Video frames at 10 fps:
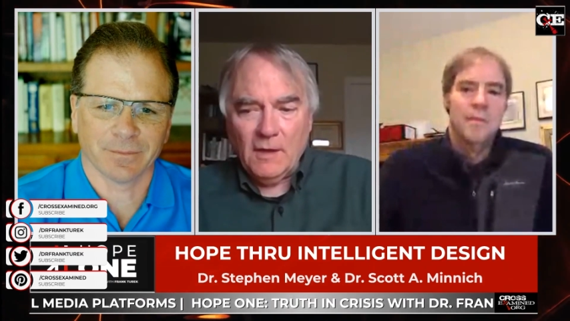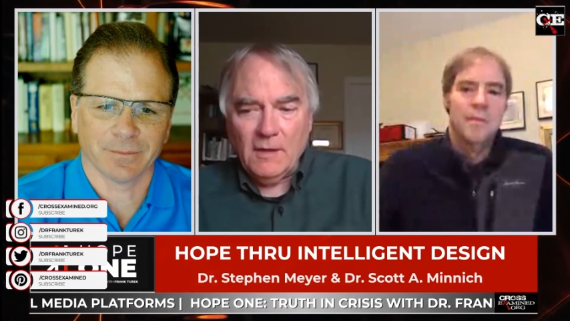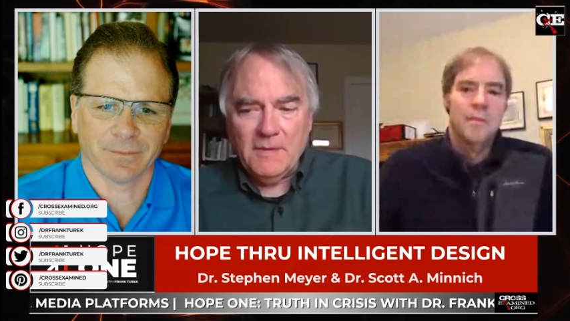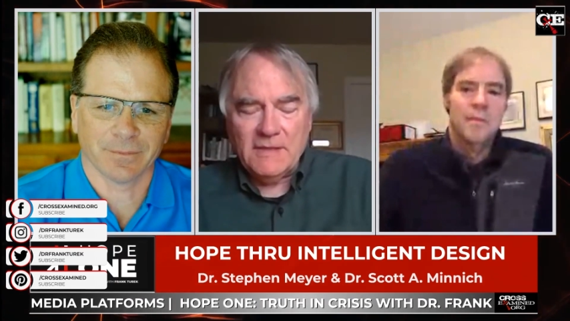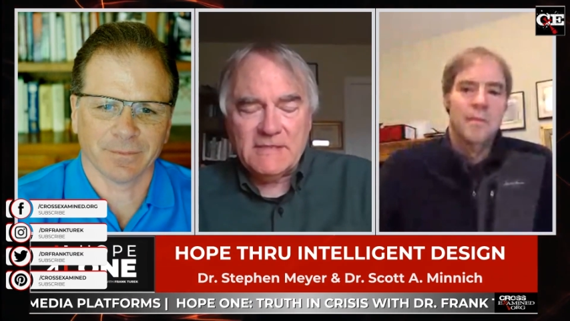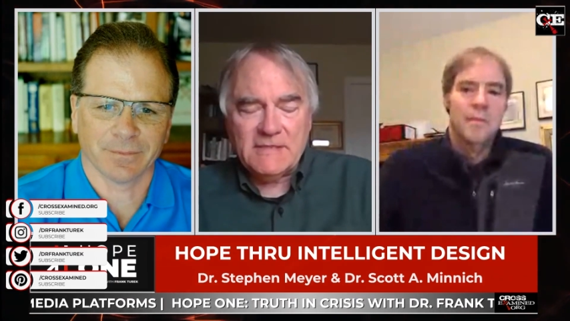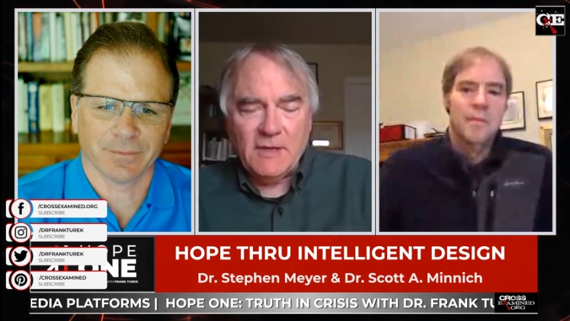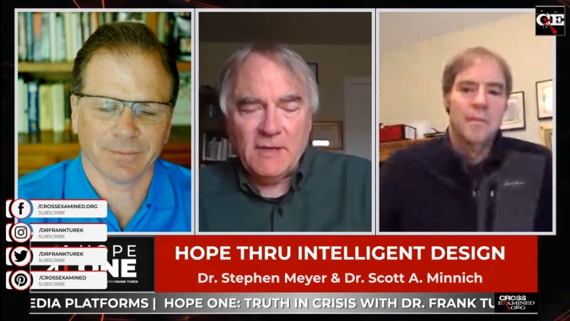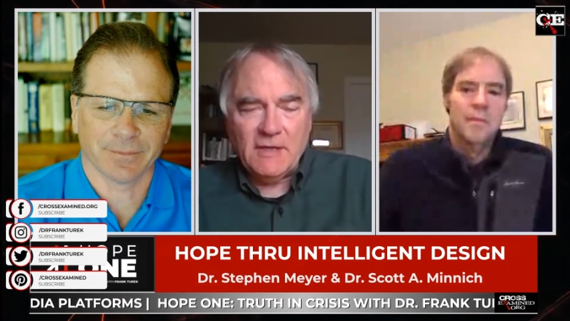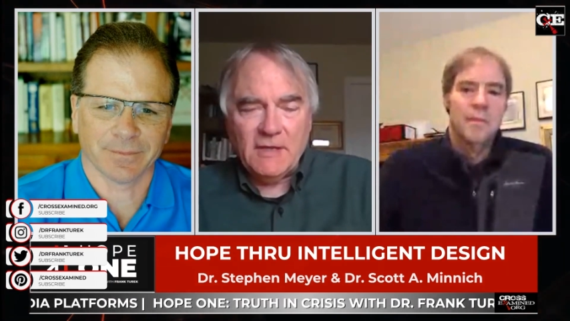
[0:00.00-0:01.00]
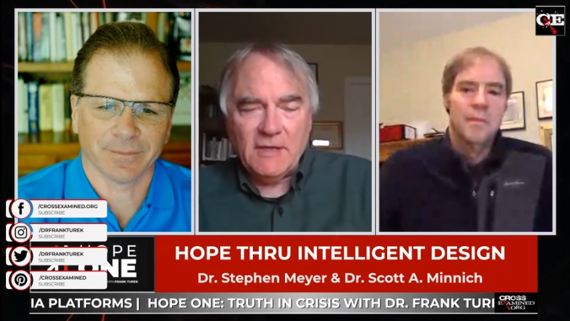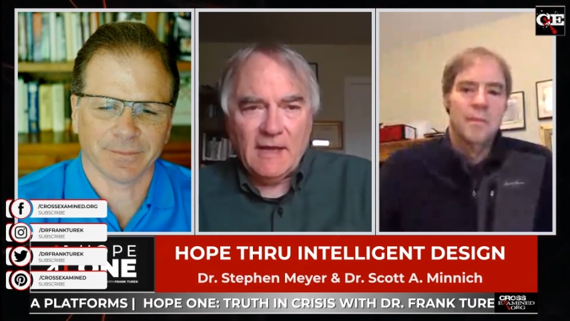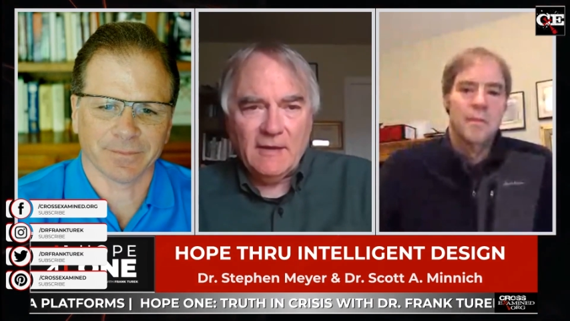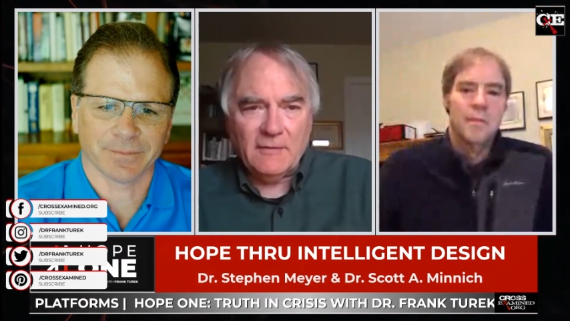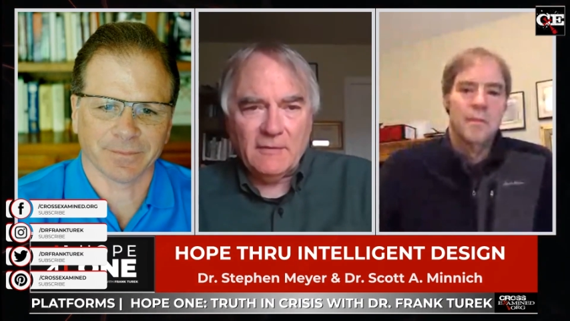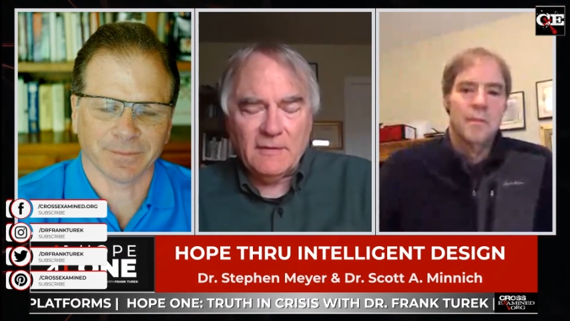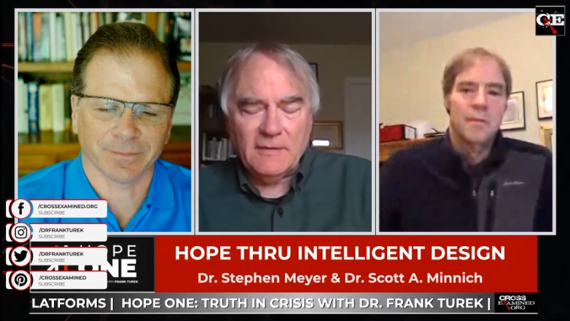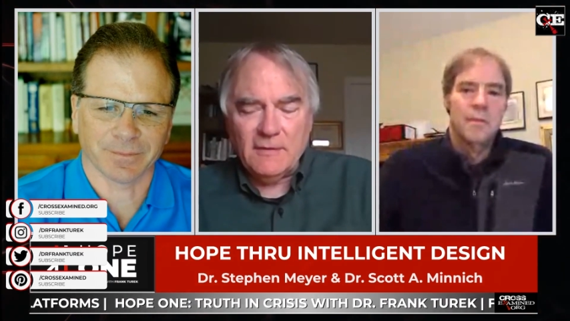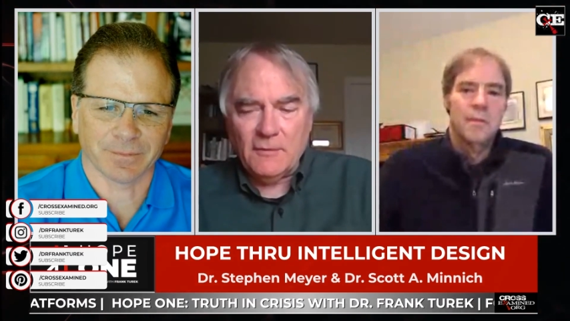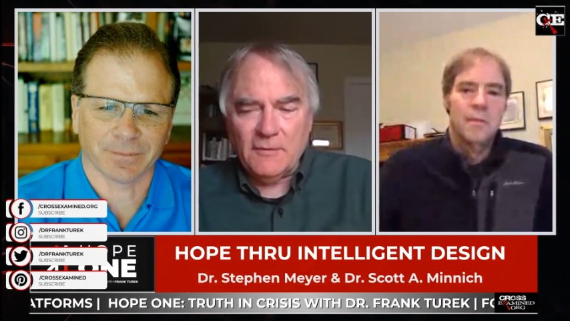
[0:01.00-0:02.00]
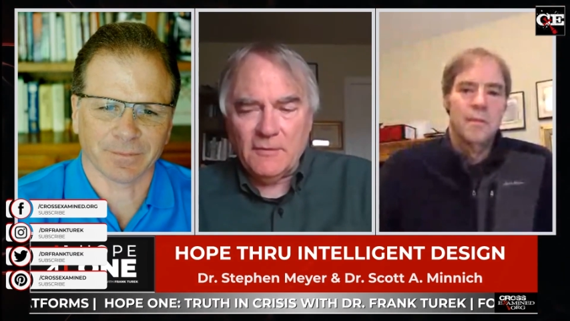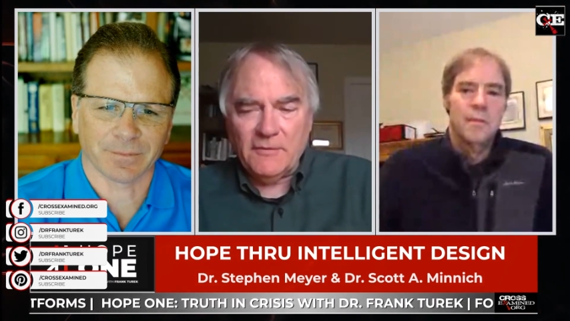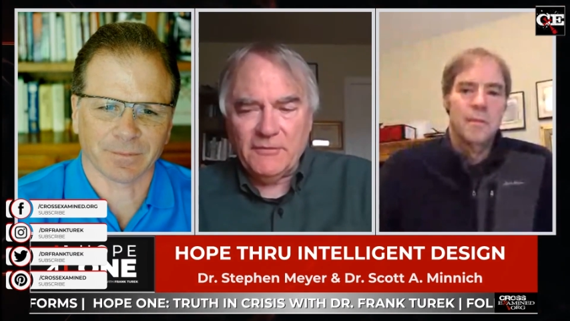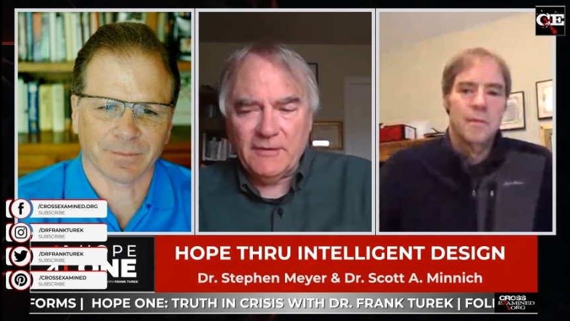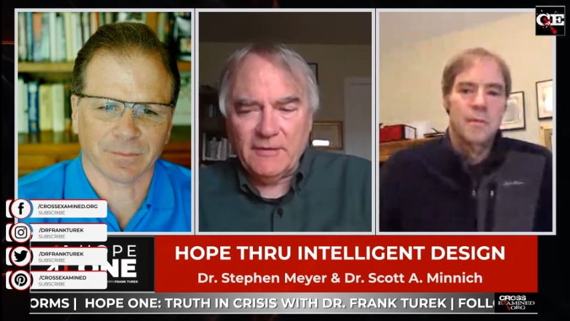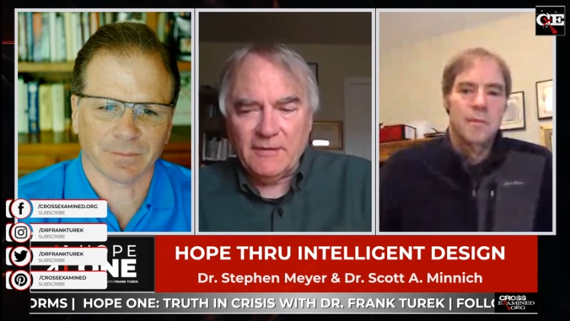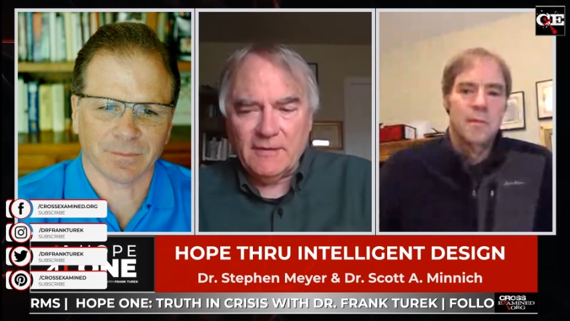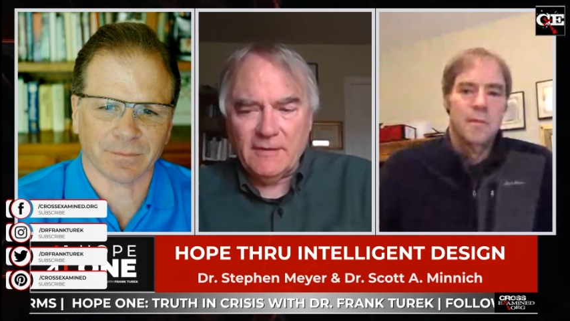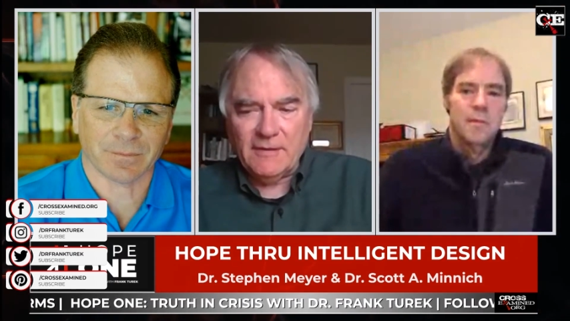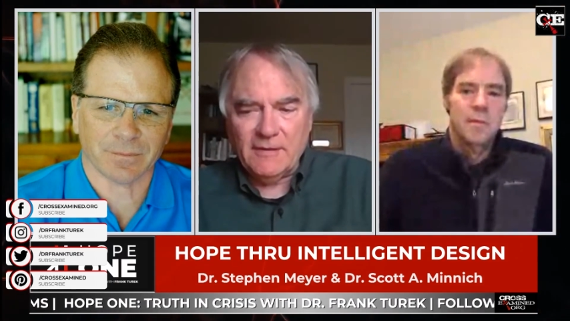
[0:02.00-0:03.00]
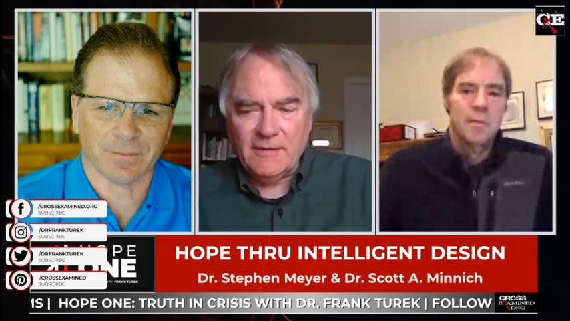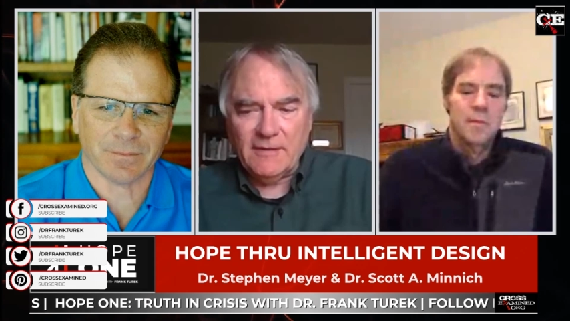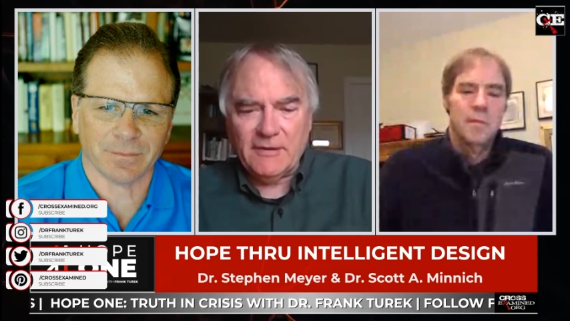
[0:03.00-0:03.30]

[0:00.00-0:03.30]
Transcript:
Speaker 1: Well, I mean, that's the question. How you know is it is it a,